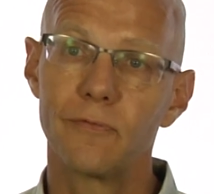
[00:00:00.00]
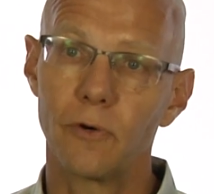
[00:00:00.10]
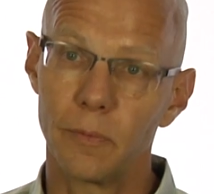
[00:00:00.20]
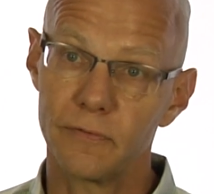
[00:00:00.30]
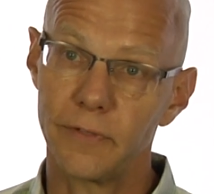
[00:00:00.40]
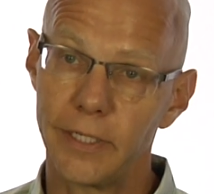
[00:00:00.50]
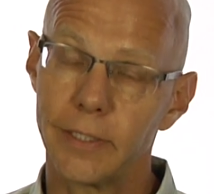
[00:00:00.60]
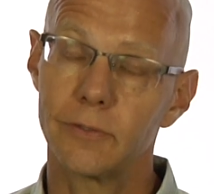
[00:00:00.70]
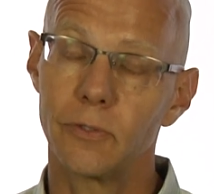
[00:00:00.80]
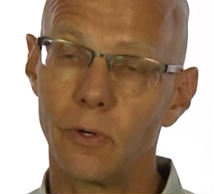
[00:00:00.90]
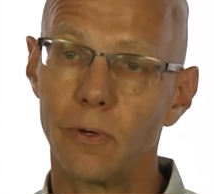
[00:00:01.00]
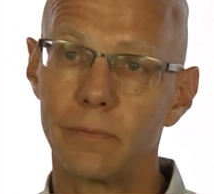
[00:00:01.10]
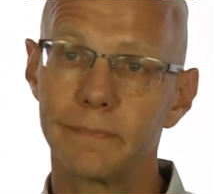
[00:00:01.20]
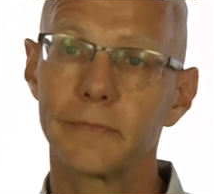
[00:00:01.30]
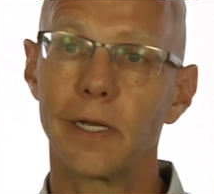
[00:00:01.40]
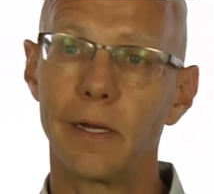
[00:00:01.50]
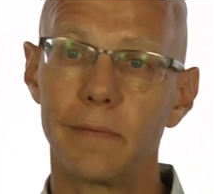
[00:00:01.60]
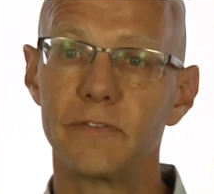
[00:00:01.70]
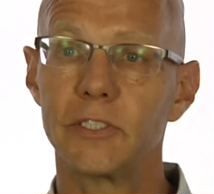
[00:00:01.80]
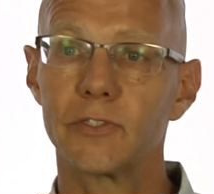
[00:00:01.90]
form of flea control,
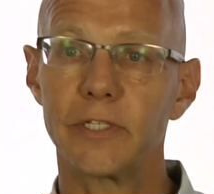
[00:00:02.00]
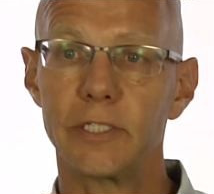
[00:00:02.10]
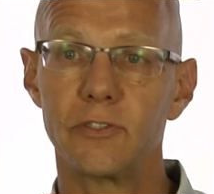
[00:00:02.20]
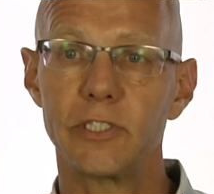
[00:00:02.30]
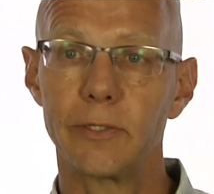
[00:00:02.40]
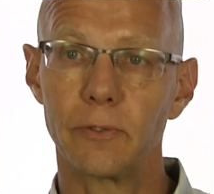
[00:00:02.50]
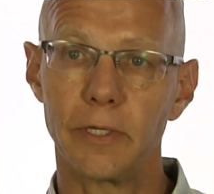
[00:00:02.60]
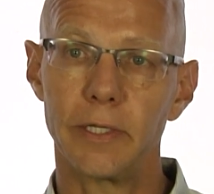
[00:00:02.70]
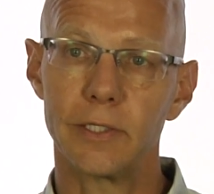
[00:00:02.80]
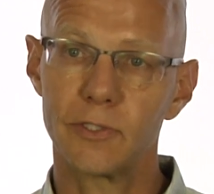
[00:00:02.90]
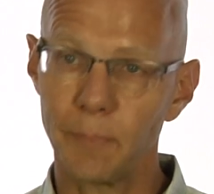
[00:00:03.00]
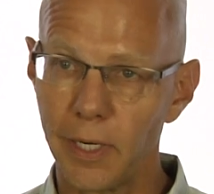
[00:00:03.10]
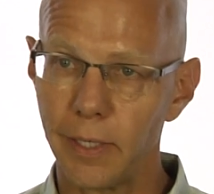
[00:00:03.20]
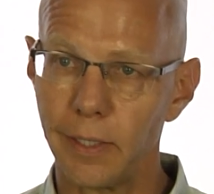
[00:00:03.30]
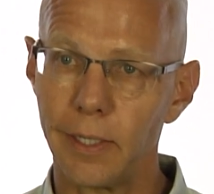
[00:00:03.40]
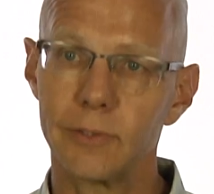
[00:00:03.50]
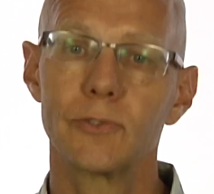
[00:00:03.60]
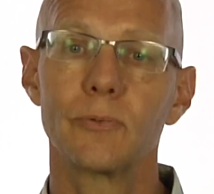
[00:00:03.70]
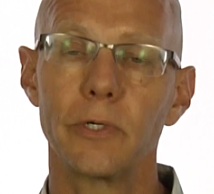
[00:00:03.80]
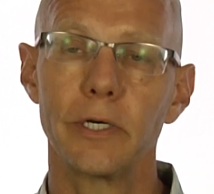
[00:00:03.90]
obviously, is generally the
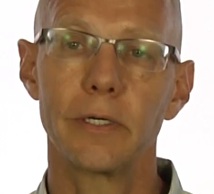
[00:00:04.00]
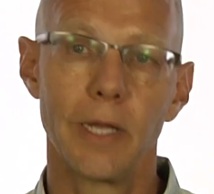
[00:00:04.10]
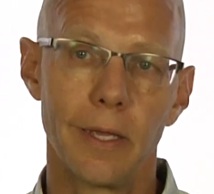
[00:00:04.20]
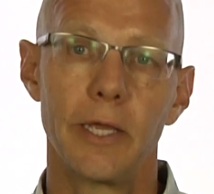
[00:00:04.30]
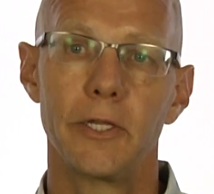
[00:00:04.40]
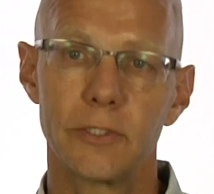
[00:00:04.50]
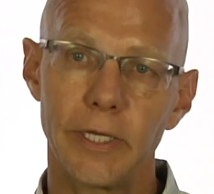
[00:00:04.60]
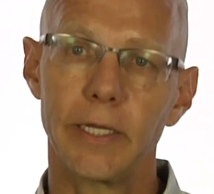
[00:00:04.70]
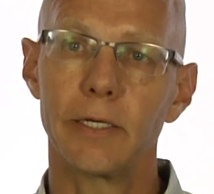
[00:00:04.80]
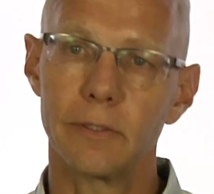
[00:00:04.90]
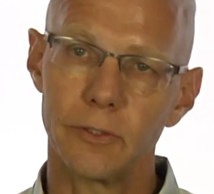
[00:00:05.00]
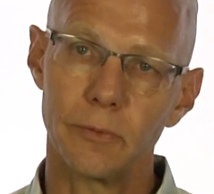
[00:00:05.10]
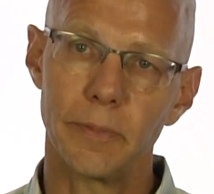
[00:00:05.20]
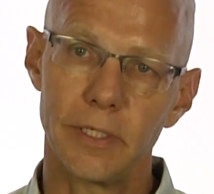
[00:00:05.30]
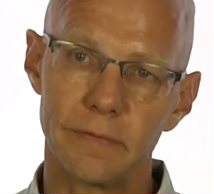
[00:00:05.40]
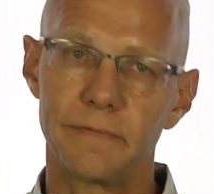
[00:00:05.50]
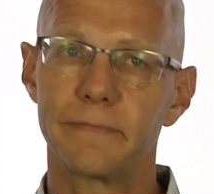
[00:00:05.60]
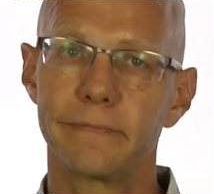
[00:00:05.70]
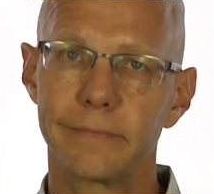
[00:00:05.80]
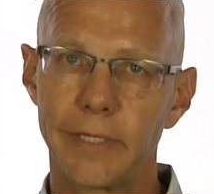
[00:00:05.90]
spot-ons, where you're taking a little bit of
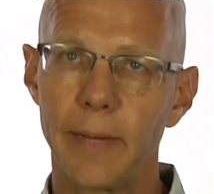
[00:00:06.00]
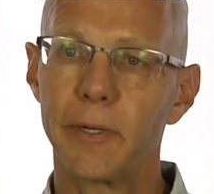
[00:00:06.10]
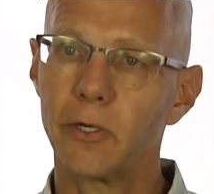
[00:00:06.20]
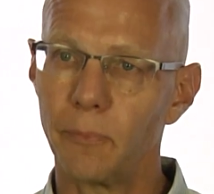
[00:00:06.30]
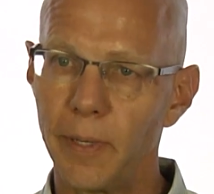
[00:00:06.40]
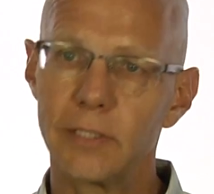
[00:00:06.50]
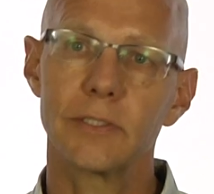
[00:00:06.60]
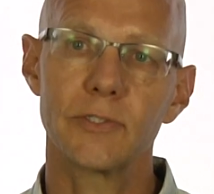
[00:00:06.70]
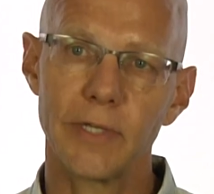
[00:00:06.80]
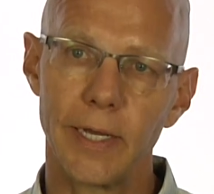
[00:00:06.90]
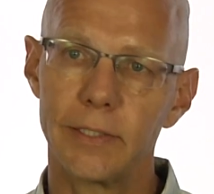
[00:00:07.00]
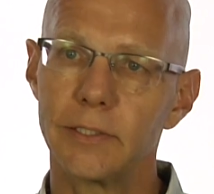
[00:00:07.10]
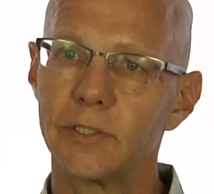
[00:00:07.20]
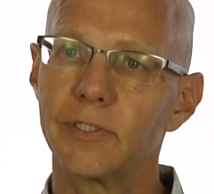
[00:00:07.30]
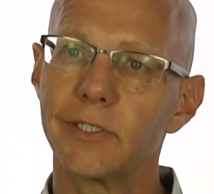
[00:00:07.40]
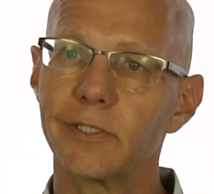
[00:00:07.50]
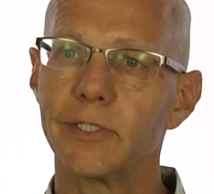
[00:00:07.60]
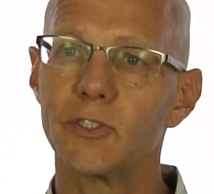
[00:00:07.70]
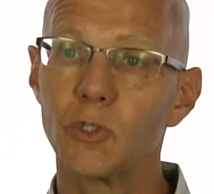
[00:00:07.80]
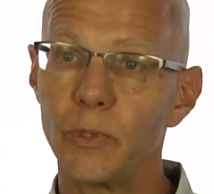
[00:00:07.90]
chemical pesticides and
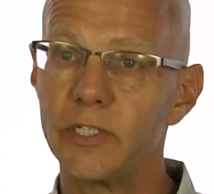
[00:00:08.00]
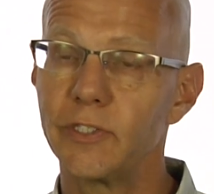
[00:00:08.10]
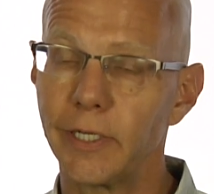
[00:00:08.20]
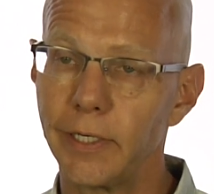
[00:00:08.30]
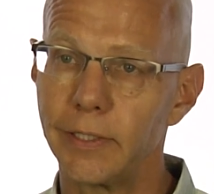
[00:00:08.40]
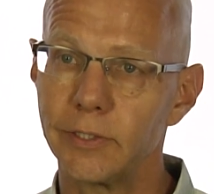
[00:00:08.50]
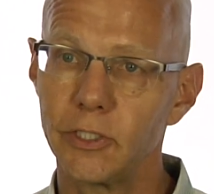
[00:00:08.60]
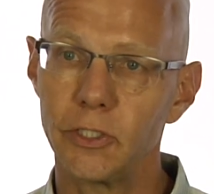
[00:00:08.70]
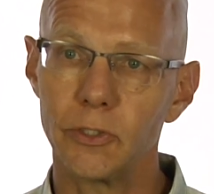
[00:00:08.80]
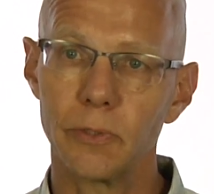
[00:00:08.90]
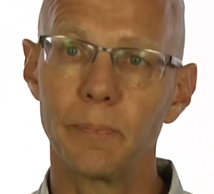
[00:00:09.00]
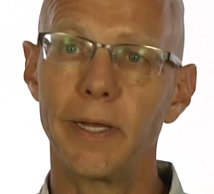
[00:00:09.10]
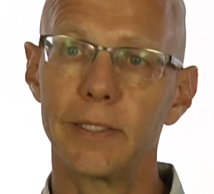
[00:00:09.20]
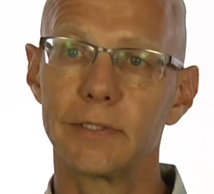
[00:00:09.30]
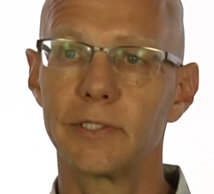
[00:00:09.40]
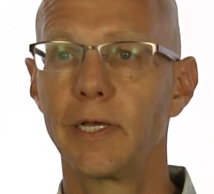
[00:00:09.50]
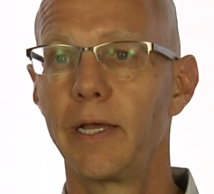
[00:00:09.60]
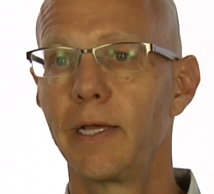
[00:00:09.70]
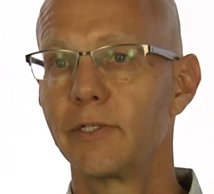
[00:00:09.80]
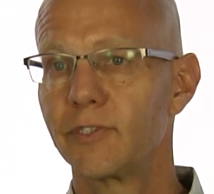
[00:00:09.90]
essentially squeezing it into your pet's
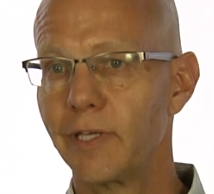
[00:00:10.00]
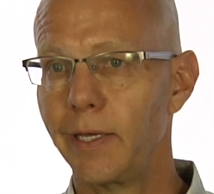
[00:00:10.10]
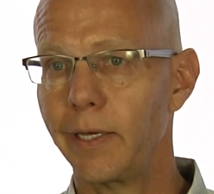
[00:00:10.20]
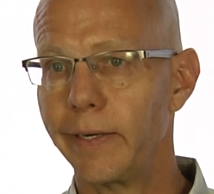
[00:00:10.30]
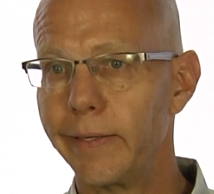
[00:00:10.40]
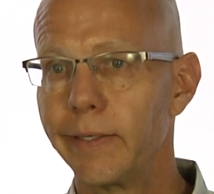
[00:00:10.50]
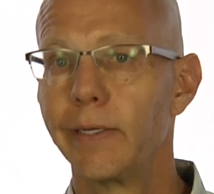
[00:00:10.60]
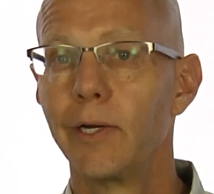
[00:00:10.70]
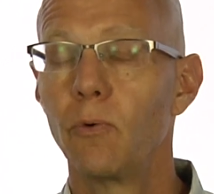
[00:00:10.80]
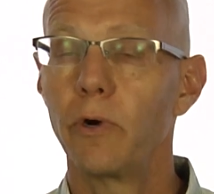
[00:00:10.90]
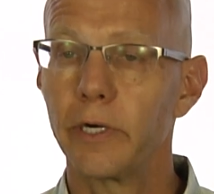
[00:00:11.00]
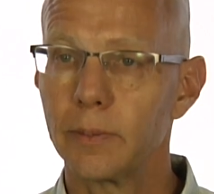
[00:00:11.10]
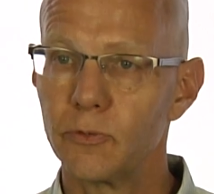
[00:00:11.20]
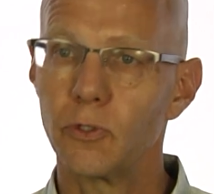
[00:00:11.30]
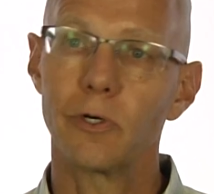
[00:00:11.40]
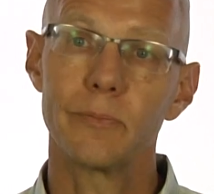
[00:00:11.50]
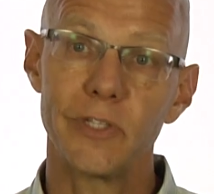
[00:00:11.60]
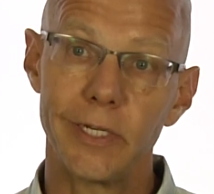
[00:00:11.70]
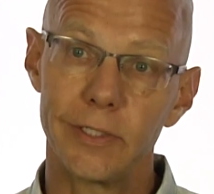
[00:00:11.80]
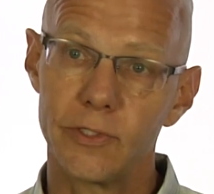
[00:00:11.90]
skin, where it absorbs
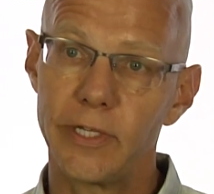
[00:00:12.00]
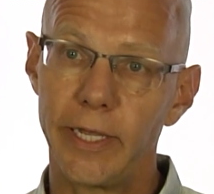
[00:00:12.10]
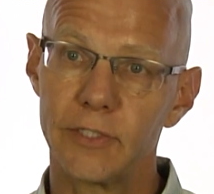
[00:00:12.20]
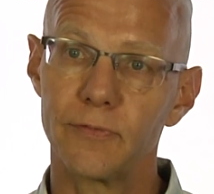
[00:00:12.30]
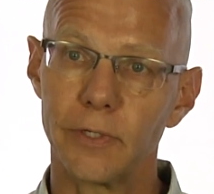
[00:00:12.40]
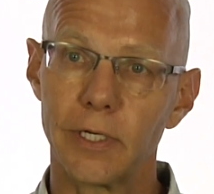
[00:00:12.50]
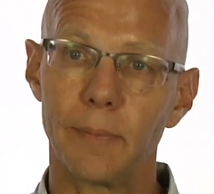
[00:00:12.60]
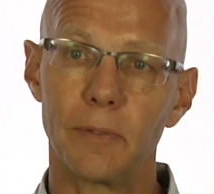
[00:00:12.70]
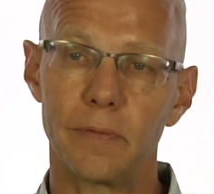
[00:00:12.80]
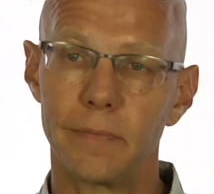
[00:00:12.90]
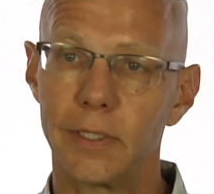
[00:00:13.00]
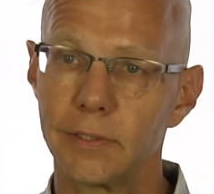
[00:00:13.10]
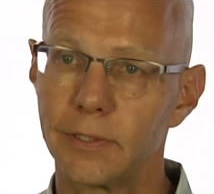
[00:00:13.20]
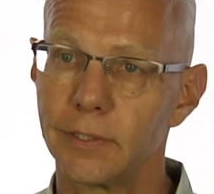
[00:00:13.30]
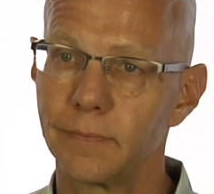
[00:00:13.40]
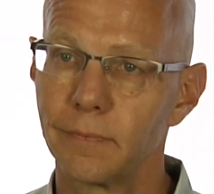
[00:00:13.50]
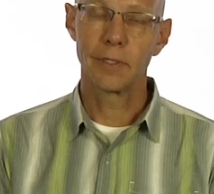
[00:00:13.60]
in and stays for a couple of months.